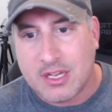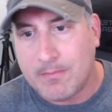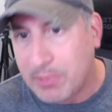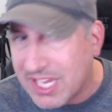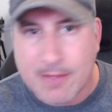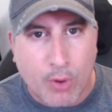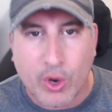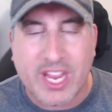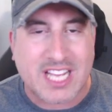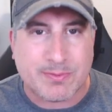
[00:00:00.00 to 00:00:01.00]
Biggie Boy
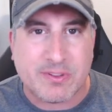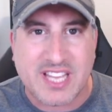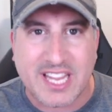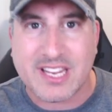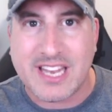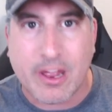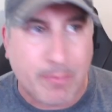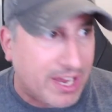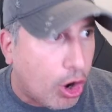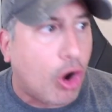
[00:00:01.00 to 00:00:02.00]
has been taken down
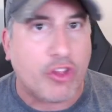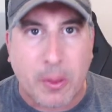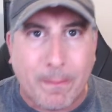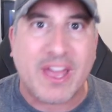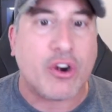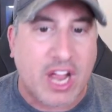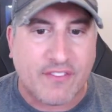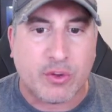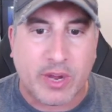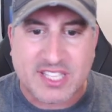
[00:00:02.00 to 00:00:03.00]
by all the better
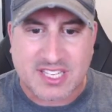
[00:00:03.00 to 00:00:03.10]
heavyweights,